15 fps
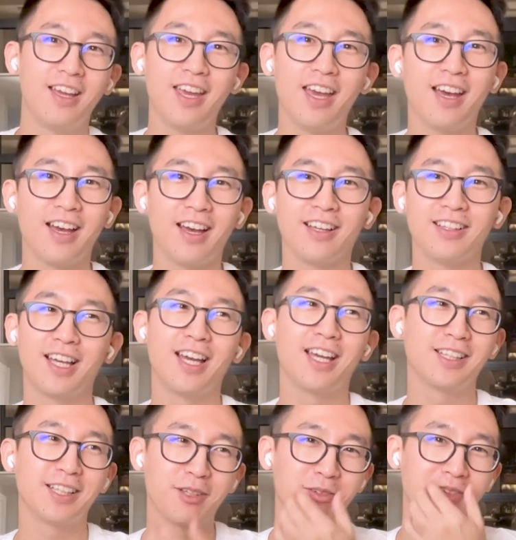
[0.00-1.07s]
yeah,
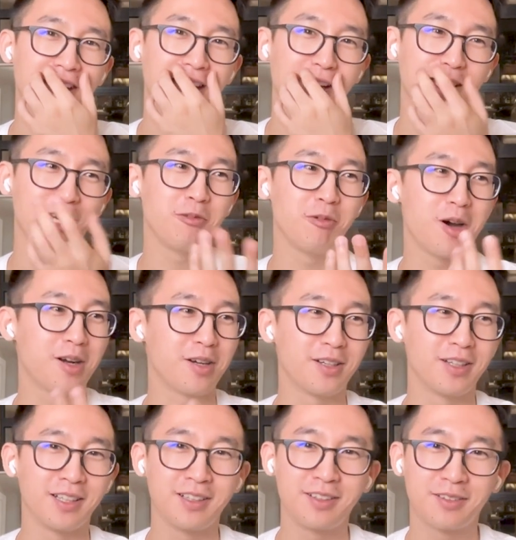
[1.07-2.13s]
like we can't get
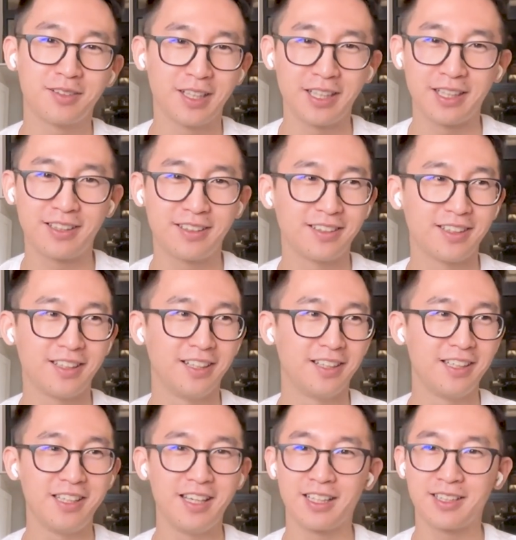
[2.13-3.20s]
water like
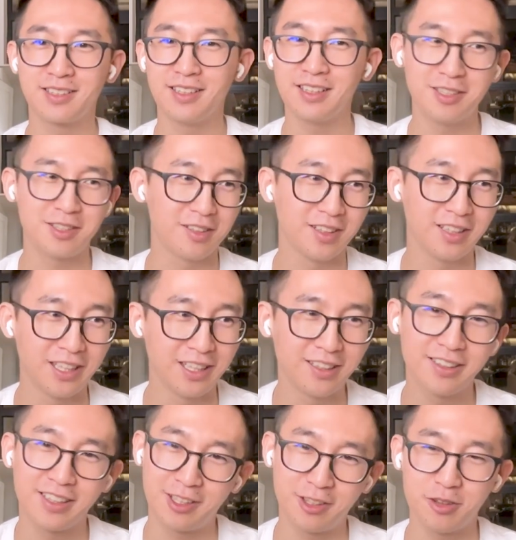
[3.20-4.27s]
easily
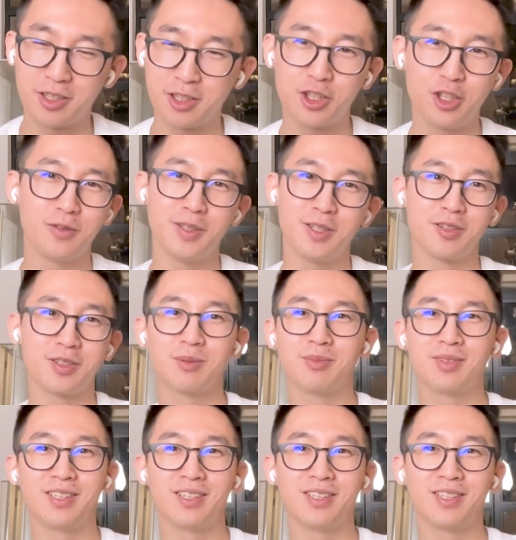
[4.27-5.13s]
like during COVID or something.